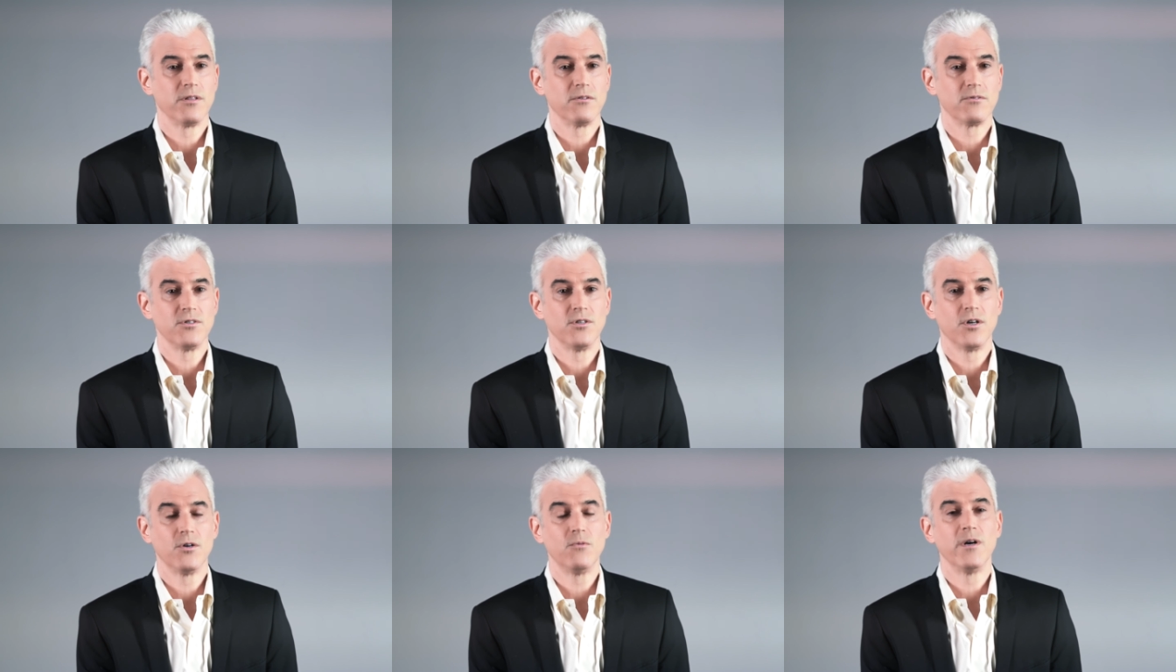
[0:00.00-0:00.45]

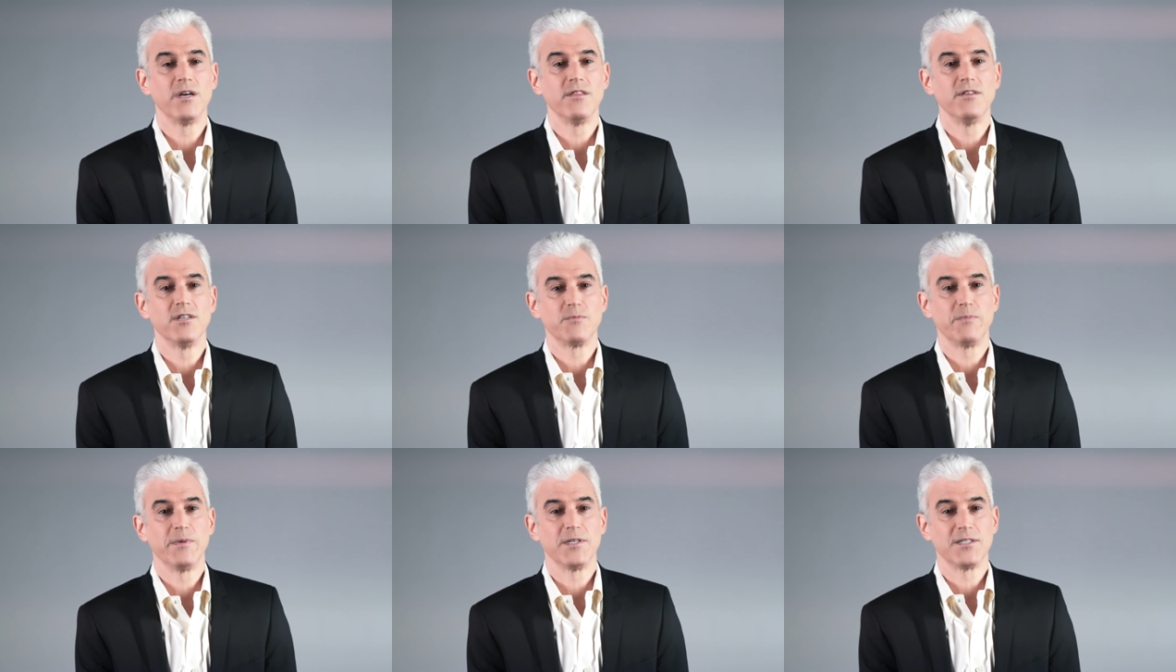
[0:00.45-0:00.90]
There's no way
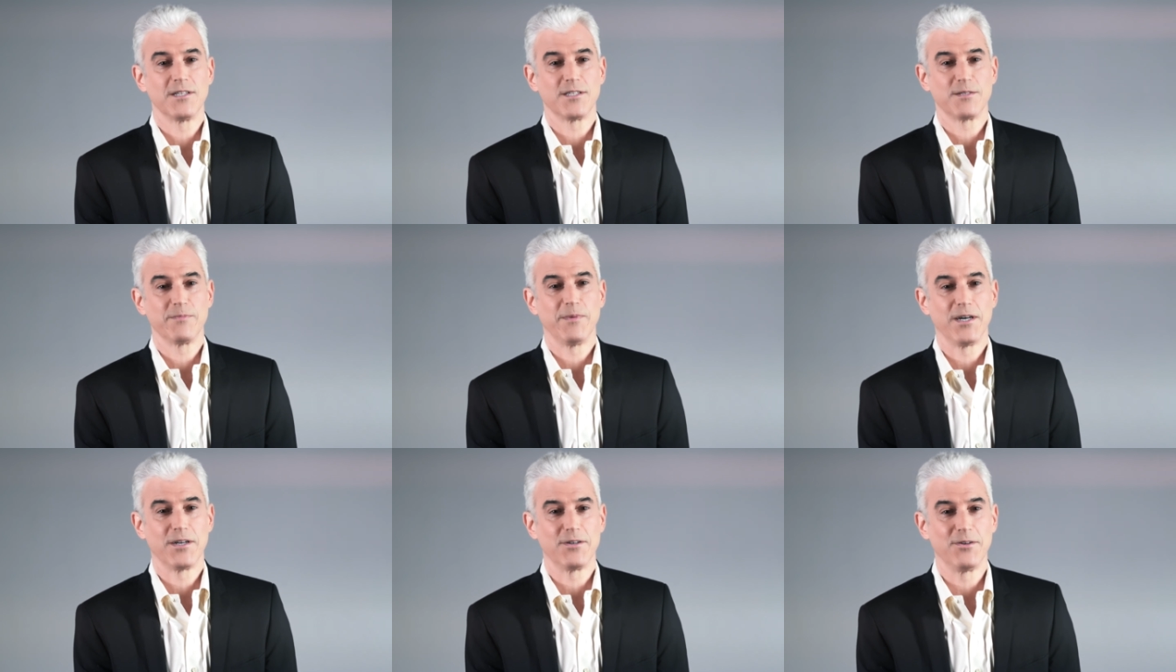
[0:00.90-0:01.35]
this
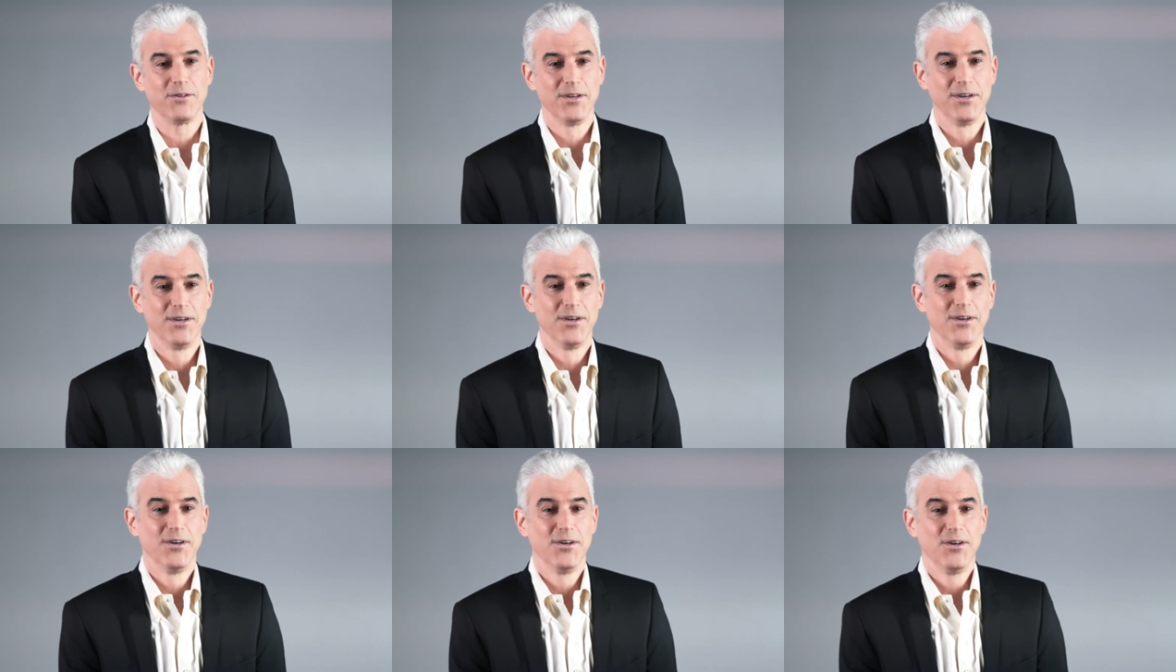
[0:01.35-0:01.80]
business model
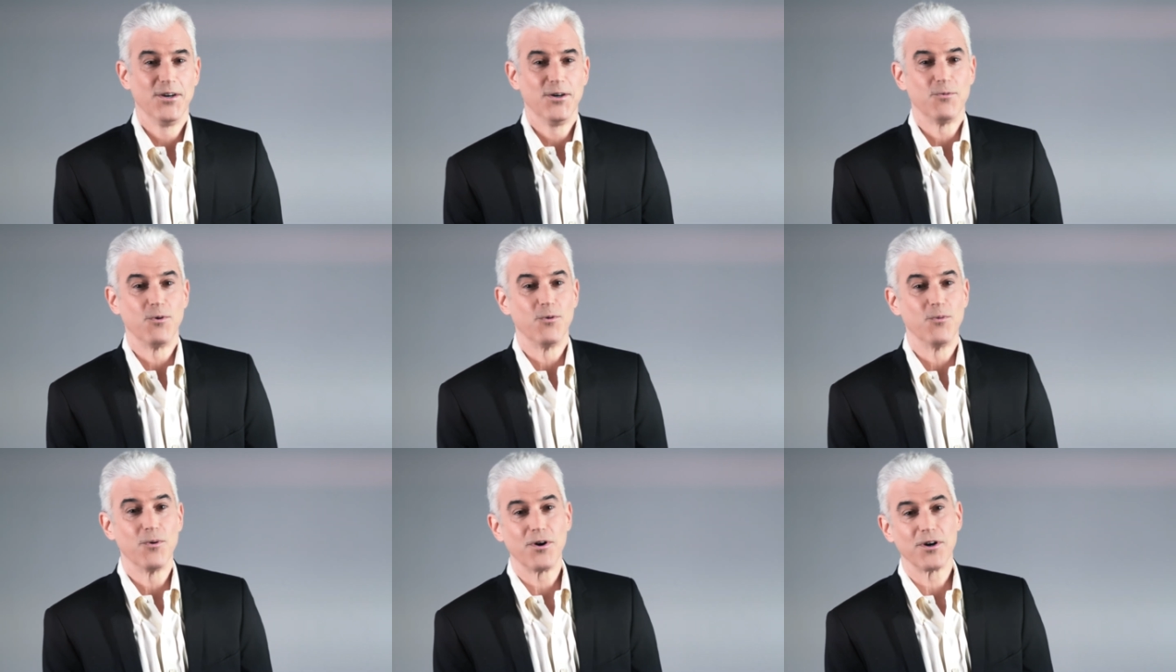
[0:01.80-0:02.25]

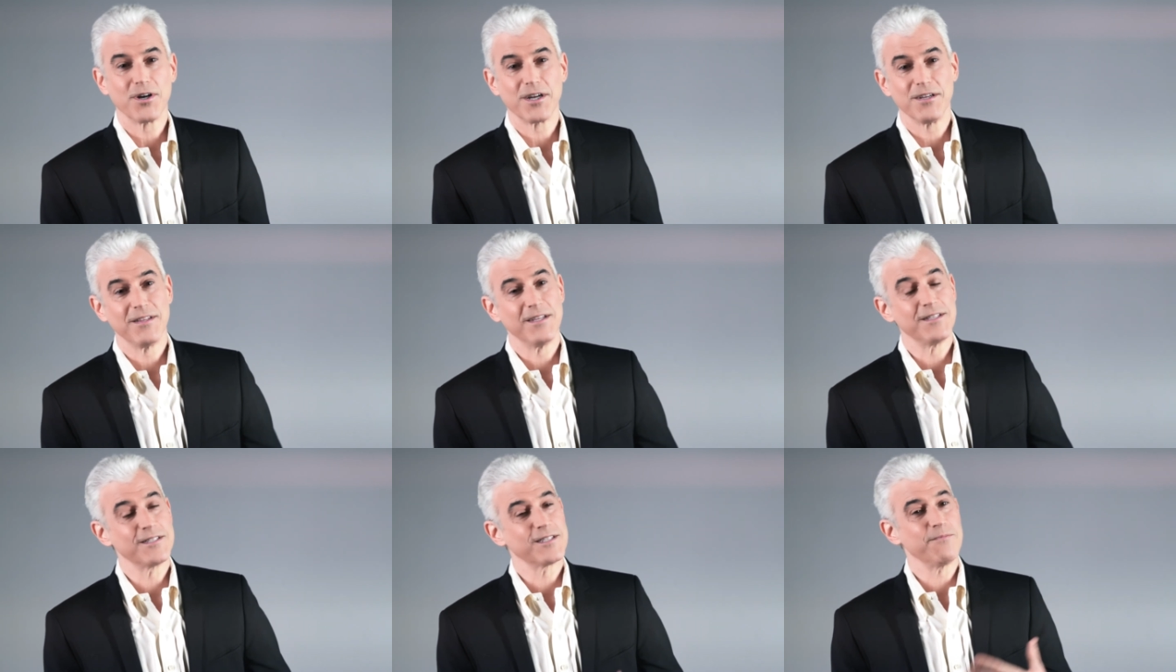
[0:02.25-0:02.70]
will work,
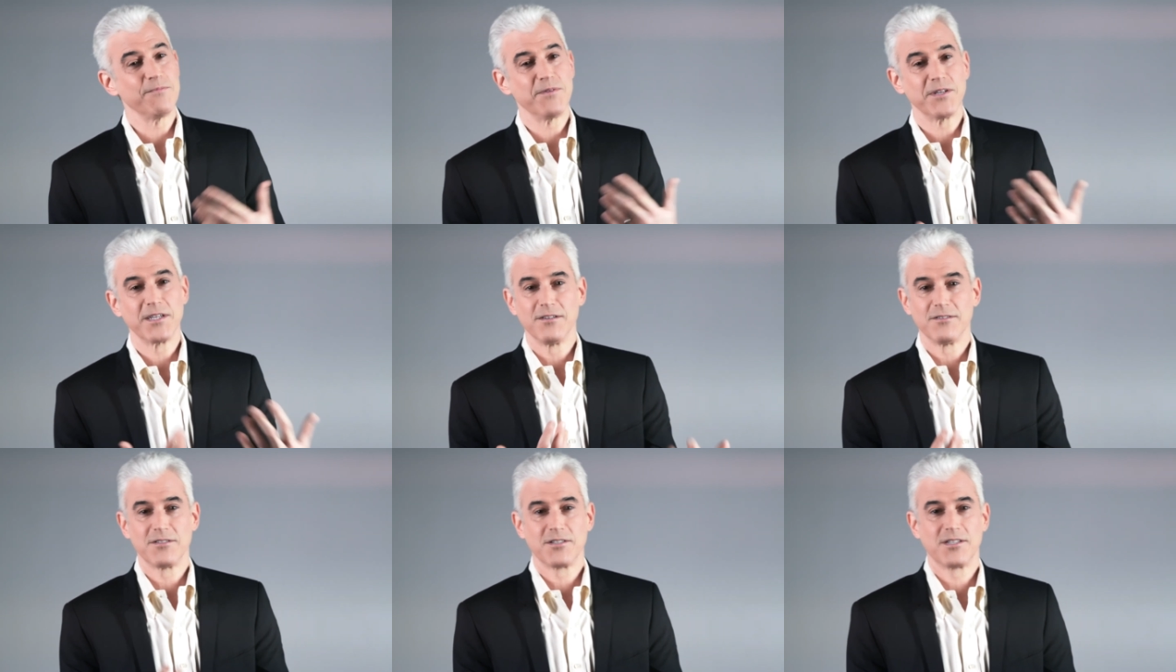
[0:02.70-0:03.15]
and then
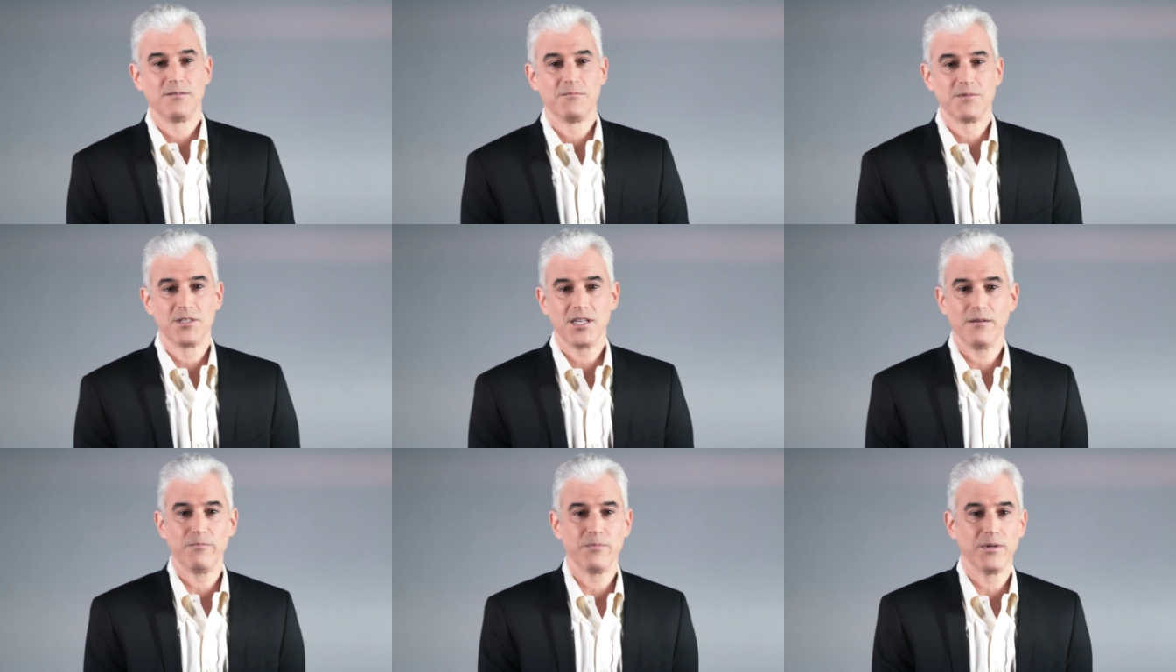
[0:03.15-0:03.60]
something else
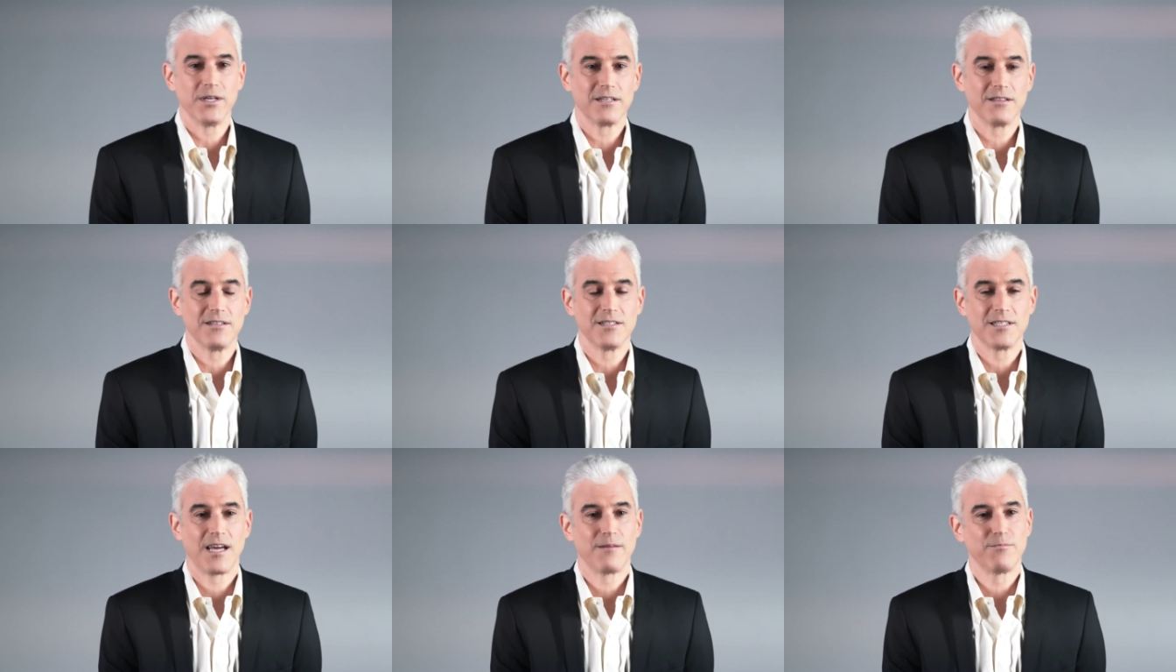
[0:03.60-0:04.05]
comes up, like
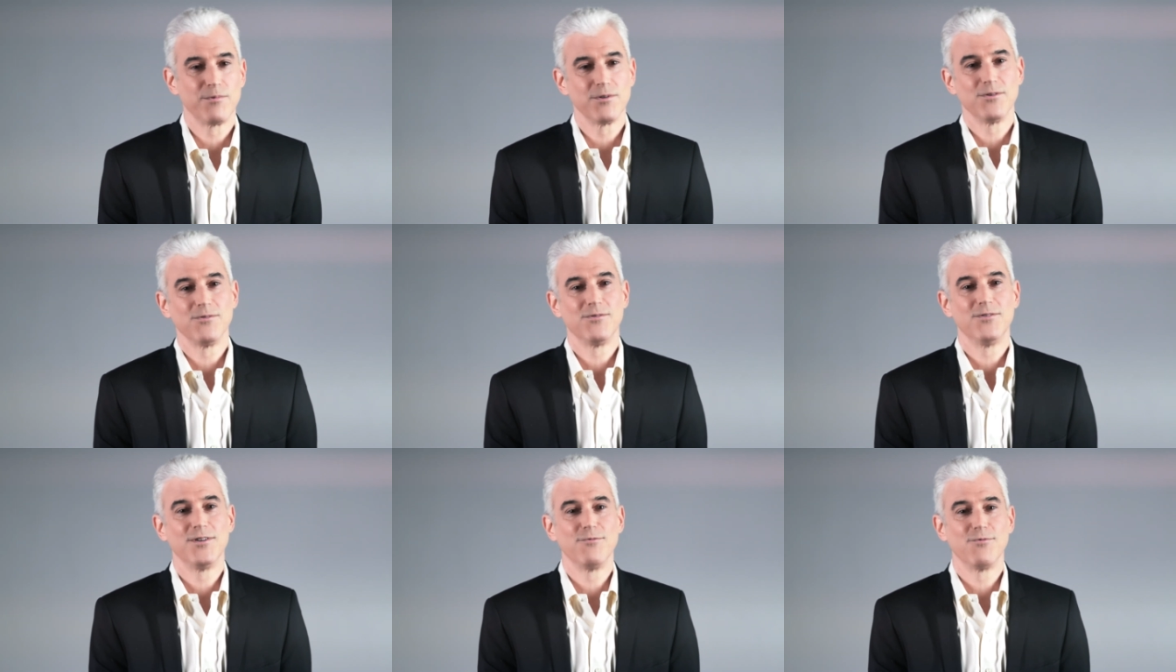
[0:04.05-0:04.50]
this
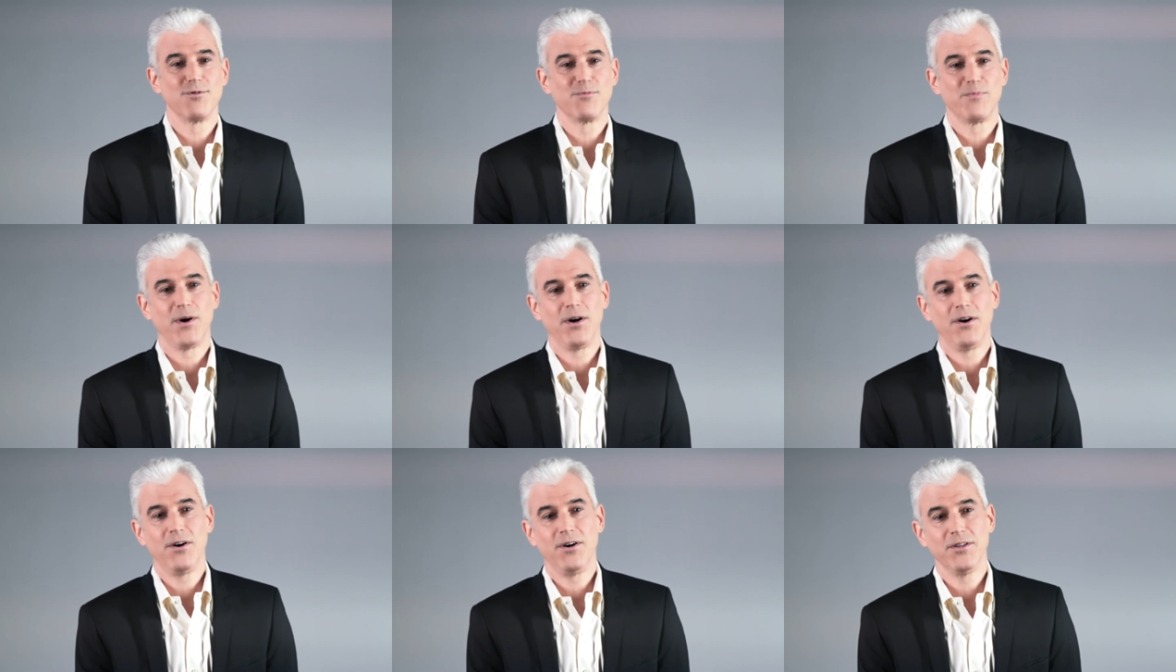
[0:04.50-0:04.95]
opportunity with
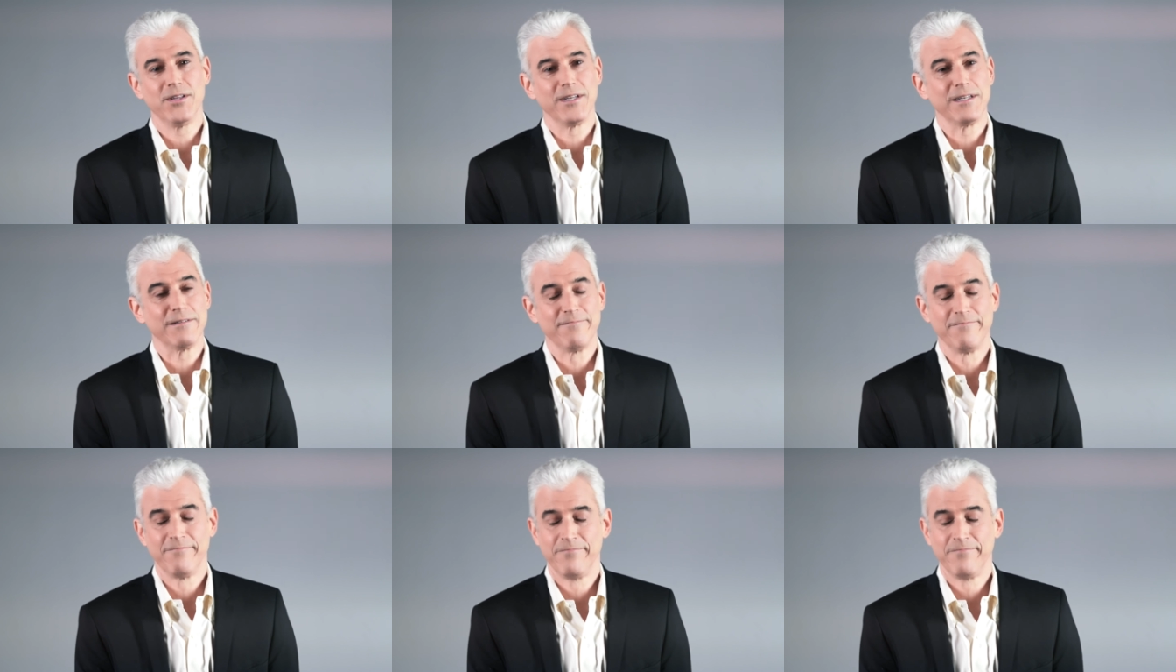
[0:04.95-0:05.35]
Paul, and